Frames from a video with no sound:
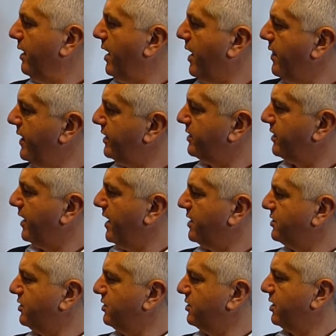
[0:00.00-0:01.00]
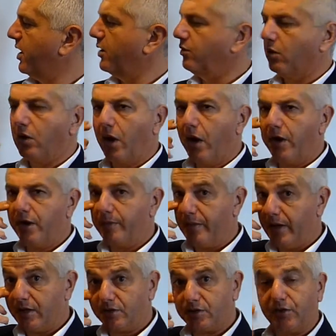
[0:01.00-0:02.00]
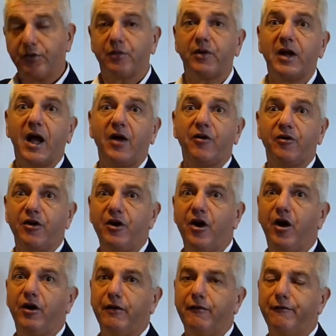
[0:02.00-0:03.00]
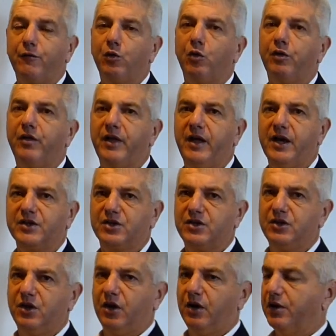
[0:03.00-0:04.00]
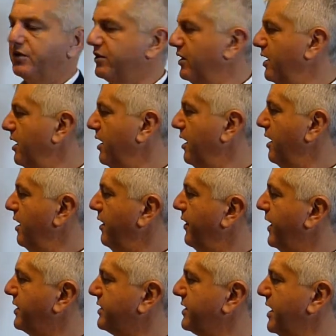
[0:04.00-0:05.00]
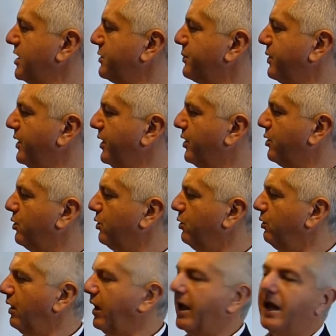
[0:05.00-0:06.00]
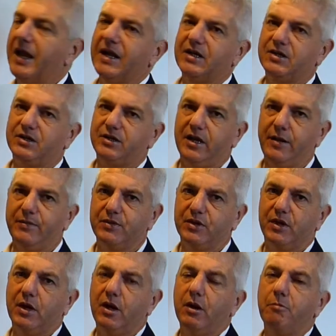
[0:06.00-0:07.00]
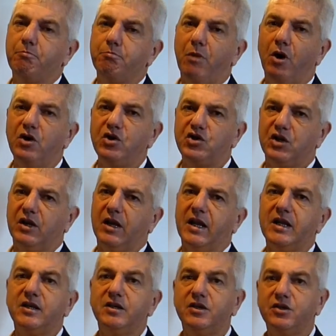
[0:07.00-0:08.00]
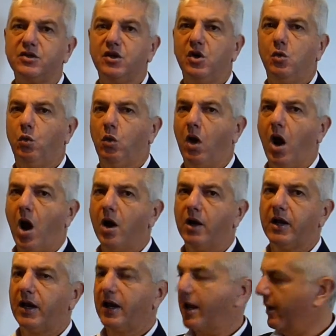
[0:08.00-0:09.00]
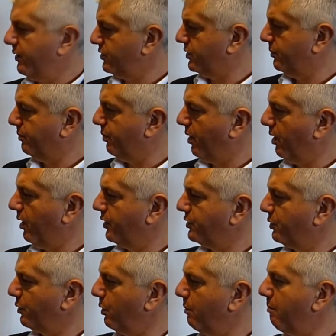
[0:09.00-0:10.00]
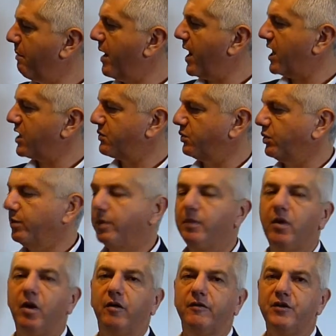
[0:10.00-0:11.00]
and that takes the total loan amount to $394,000. That sounds pretty cool, except most lenders will only allow us to borrow to a maximum of